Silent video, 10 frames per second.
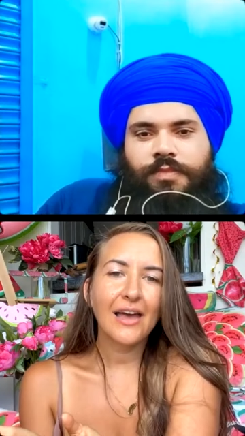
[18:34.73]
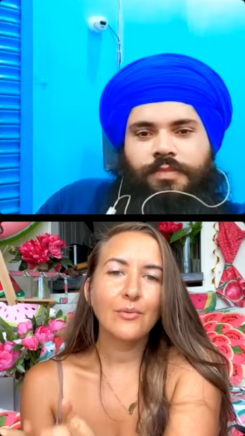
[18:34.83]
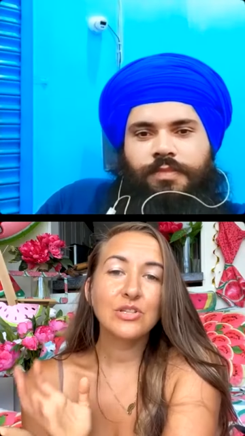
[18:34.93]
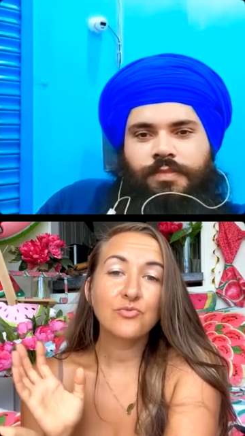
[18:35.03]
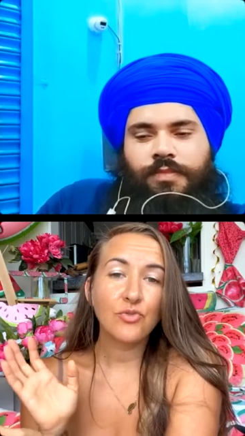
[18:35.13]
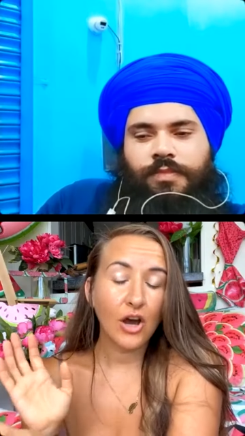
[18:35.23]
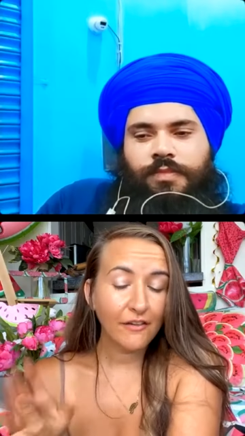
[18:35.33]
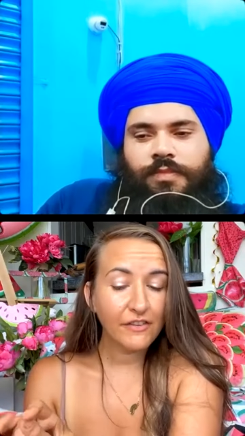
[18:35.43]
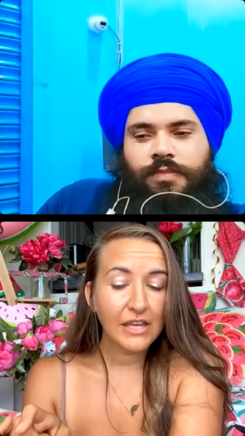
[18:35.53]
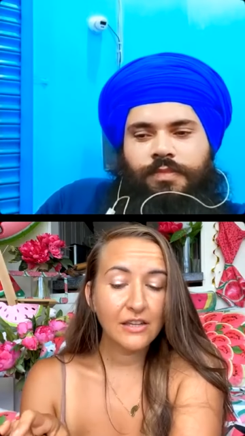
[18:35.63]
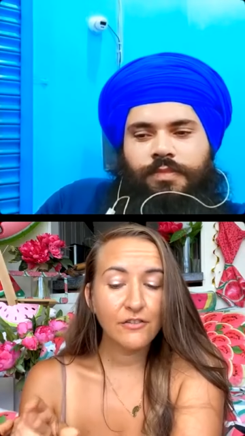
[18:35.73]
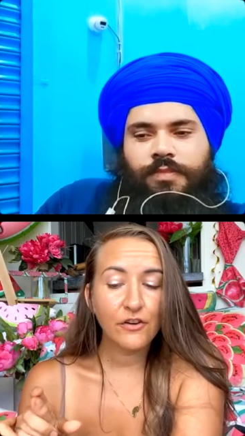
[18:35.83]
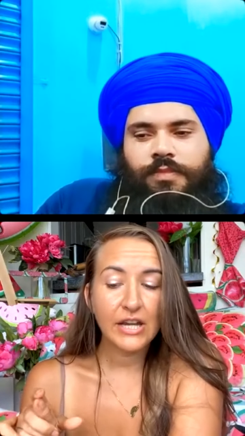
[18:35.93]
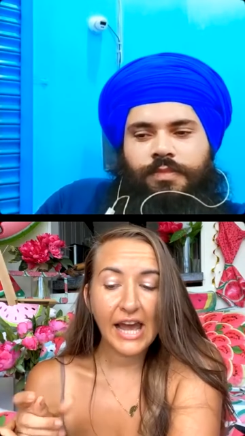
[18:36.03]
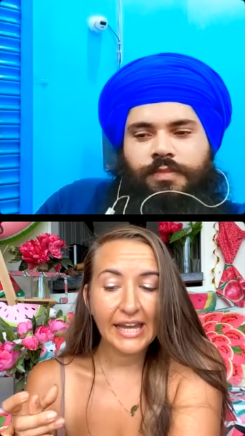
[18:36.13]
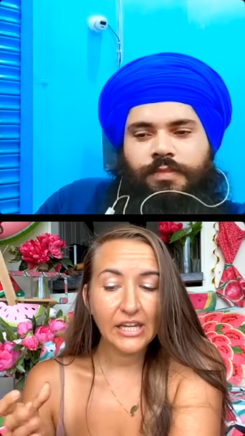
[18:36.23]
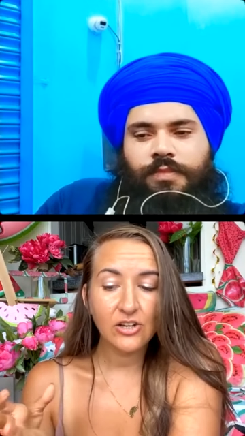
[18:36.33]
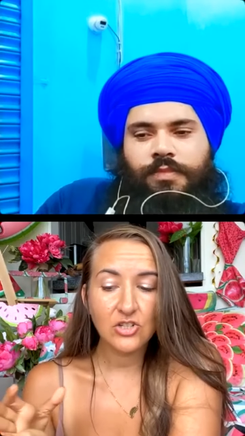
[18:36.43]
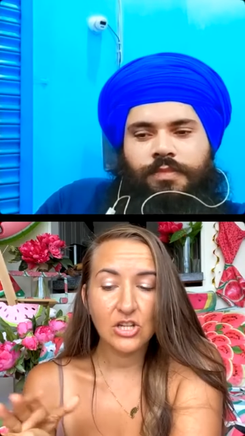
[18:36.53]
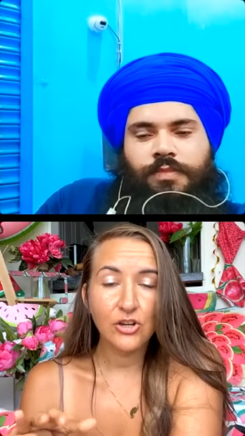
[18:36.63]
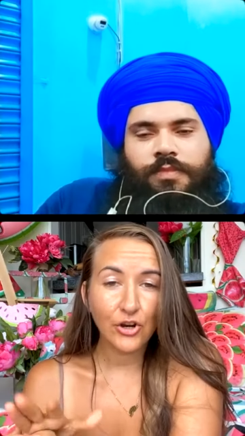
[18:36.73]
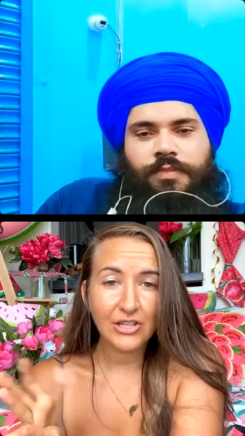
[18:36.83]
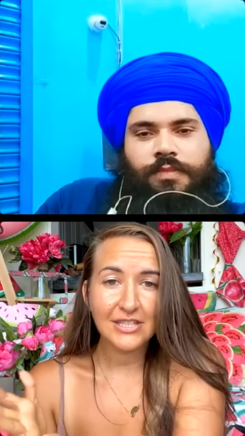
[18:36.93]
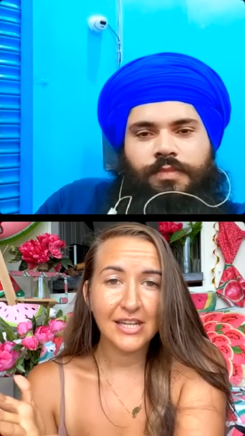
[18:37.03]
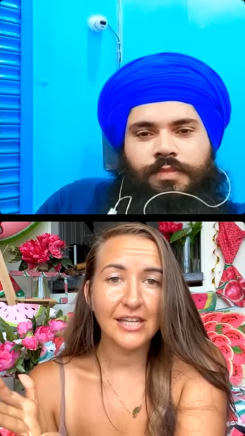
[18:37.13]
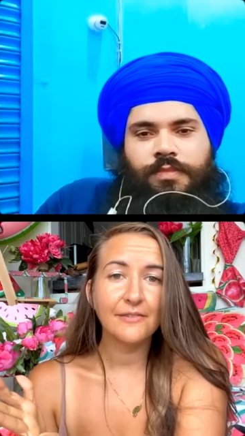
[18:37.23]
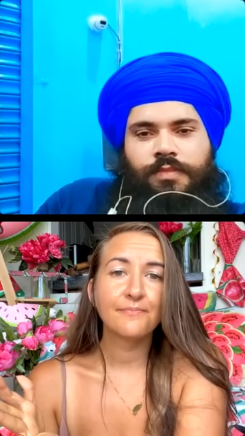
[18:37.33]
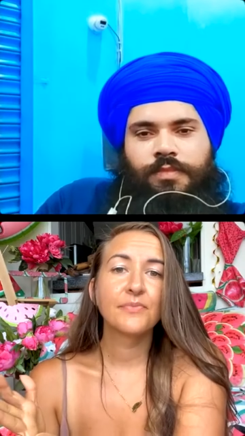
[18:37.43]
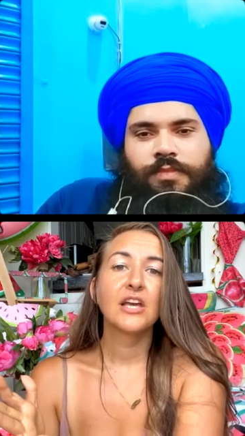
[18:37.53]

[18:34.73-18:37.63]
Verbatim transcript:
Speaker 1: I was raw vegan for nine years in New York City.